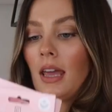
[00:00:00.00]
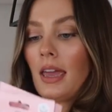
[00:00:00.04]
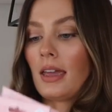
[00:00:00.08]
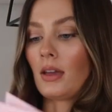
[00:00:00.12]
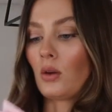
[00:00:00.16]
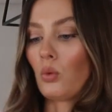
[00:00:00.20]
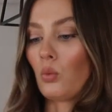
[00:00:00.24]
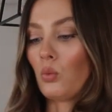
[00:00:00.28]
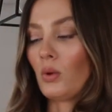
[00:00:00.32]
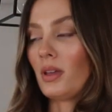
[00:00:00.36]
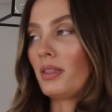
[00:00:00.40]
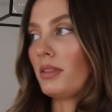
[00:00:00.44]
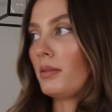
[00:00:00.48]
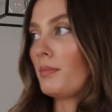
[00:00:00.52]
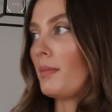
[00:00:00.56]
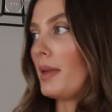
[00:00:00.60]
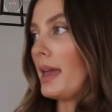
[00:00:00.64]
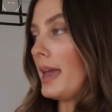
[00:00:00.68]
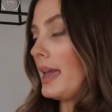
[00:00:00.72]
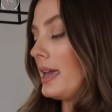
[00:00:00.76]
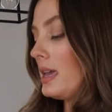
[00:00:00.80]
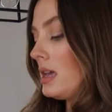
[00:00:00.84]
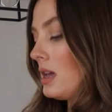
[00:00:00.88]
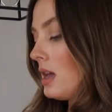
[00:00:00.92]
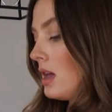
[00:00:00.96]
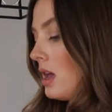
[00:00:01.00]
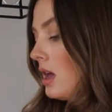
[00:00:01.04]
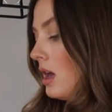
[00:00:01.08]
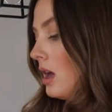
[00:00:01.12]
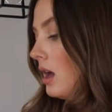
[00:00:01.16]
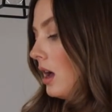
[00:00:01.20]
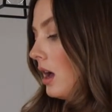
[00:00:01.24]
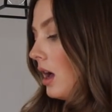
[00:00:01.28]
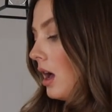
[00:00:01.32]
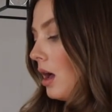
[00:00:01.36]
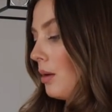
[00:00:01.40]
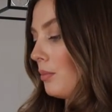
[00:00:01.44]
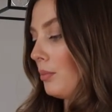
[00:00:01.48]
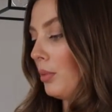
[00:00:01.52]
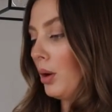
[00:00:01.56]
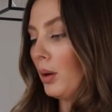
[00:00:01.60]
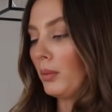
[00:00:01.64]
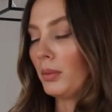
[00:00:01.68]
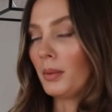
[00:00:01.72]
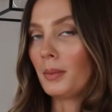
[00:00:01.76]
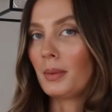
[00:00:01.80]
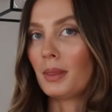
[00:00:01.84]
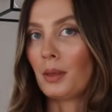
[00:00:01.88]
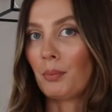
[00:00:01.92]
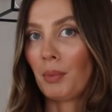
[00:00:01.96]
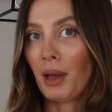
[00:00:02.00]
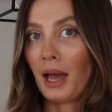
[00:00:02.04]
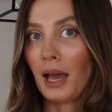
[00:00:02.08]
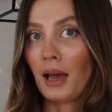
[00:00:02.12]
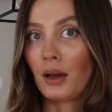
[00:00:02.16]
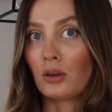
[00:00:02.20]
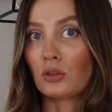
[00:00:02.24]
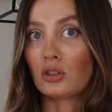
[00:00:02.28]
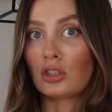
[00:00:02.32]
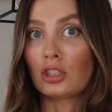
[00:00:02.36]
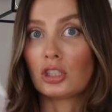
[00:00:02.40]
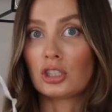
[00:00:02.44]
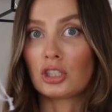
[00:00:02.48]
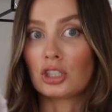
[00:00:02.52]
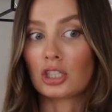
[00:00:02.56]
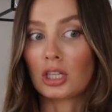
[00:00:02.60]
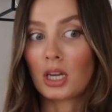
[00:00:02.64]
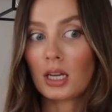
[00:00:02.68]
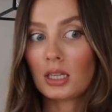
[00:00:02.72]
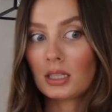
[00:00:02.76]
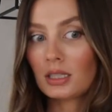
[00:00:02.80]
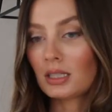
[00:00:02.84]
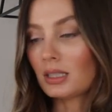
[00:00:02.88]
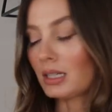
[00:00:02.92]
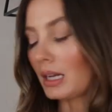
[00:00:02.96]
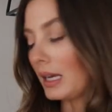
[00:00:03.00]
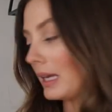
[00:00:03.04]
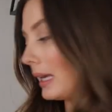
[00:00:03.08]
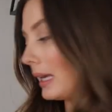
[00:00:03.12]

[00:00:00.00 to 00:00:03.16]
take with me. Pop them in the pouch just